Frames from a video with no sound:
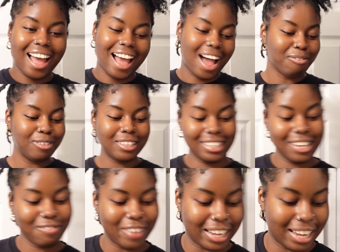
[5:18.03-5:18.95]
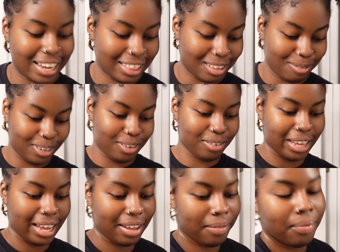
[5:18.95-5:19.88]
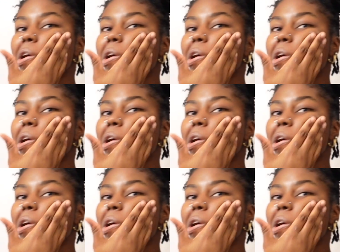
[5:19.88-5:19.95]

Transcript: I'm gonna see if I can get them to do that.